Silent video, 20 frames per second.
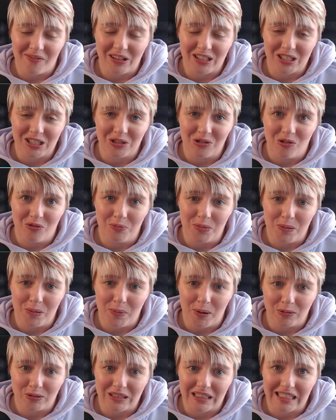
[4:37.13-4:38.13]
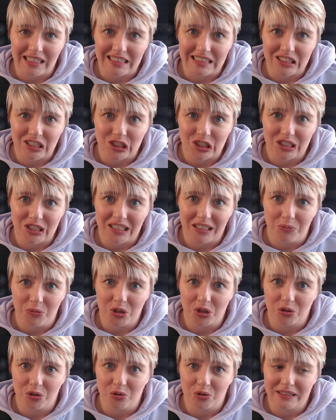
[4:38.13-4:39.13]
video of me building it and just seeing
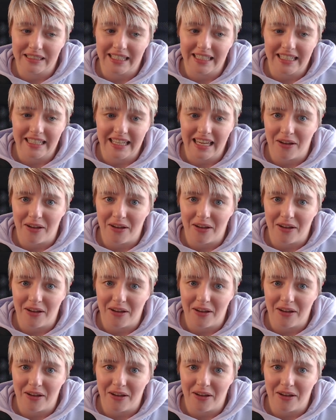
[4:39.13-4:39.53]
what it looks like.